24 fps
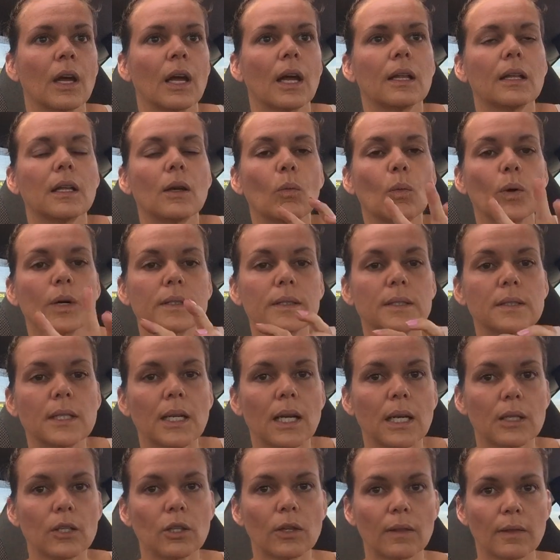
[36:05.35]
and they want to
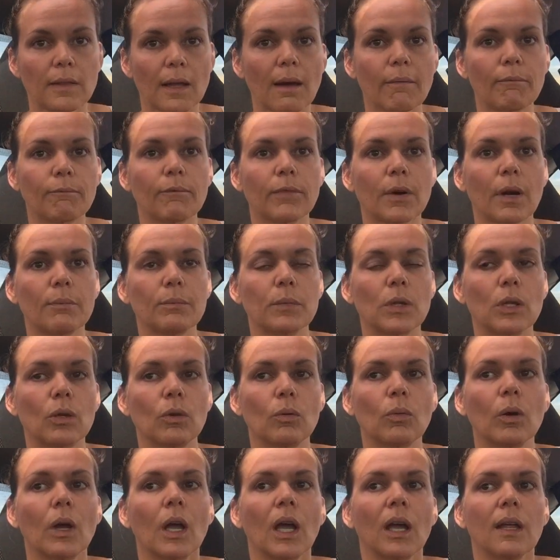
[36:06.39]
take them from
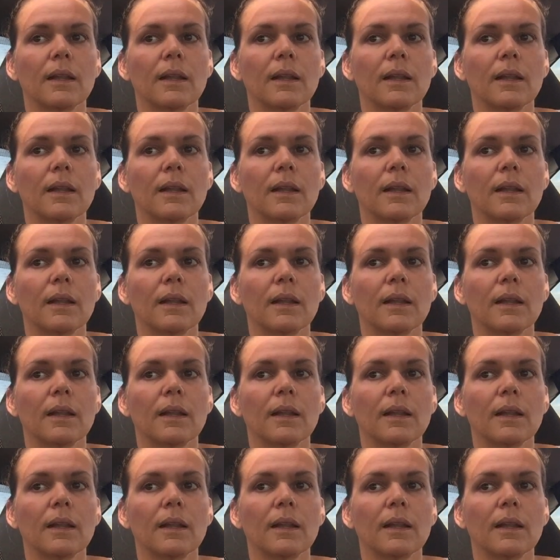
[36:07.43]
you.